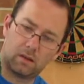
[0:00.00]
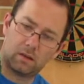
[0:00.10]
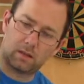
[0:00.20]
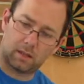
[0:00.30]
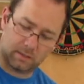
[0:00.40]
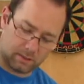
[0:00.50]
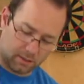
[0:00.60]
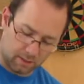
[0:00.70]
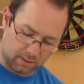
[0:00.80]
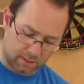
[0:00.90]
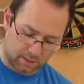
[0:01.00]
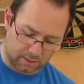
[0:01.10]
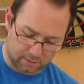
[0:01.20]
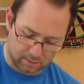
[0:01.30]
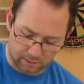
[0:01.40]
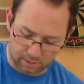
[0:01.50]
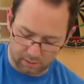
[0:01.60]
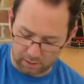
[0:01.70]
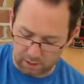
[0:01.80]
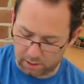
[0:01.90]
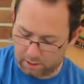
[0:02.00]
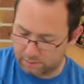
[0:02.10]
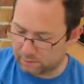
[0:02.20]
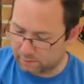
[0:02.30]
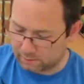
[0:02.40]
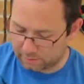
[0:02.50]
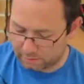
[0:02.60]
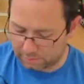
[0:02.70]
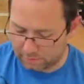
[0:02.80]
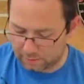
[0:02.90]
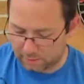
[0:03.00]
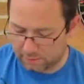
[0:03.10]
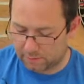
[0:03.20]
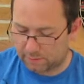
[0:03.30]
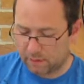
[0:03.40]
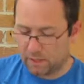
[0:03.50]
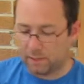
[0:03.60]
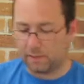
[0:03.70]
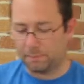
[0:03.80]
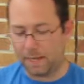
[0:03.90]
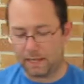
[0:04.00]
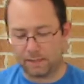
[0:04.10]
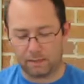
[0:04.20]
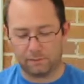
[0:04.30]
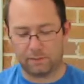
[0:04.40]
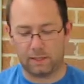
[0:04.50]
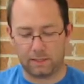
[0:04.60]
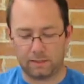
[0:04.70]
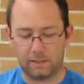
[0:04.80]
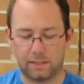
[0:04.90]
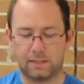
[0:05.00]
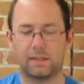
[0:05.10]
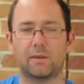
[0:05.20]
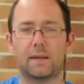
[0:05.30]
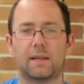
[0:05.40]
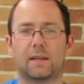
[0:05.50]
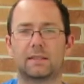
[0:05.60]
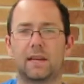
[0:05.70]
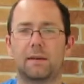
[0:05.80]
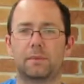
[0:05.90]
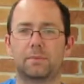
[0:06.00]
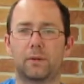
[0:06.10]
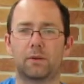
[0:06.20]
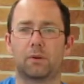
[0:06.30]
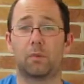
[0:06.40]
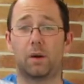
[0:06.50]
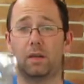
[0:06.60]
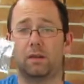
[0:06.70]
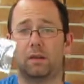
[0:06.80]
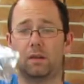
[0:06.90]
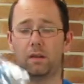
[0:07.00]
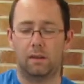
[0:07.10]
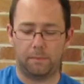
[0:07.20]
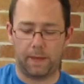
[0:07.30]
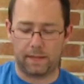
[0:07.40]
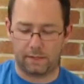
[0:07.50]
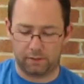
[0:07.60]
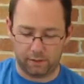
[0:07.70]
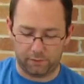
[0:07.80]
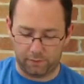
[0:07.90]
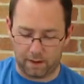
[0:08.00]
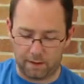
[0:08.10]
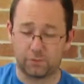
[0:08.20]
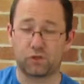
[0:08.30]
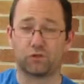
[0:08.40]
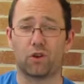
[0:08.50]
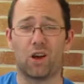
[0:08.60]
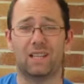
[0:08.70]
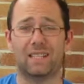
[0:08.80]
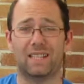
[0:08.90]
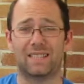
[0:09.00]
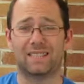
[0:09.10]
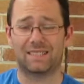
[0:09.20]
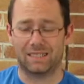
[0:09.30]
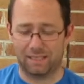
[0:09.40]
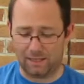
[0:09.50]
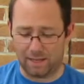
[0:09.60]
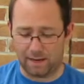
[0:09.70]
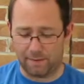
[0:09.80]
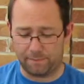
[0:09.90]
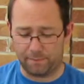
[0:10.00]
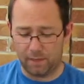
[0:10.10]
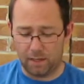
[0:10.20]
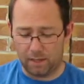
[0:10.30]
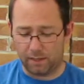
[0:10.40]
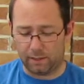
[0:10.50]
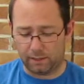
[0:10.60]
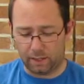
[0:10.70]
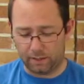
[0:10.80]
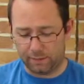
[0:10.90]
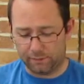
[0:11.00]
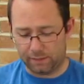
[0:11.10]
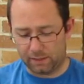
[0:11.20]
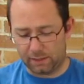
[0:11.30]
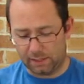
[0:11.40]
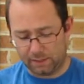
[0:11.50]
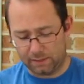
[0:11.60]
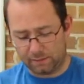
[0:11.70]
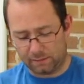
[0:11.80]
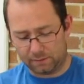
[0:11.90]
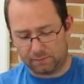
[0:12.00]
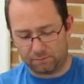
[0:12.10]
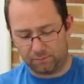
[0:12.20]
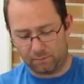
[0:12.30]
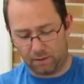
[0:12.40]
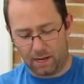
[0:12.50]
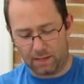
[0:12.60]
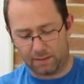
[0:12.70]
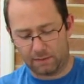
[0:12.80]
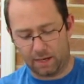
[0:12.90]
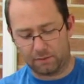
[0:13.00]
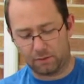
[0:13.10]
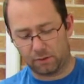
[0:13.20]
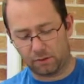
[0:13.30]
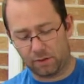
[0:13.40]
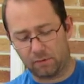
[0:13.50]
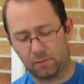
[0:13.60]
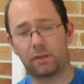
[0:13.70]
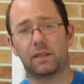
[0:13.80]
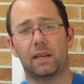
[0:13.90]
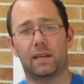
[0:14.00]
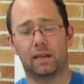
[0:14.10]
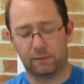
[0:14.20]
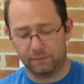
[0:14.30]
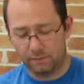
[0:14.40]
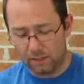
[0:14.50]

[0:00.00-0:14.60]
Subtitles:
Like so, excellent. Alright, so the next one is the packet of yeast. So they say about a tablespoon or one packet of dry yeast. Now the idea of the yeast, I had the same thought of going, what the hell?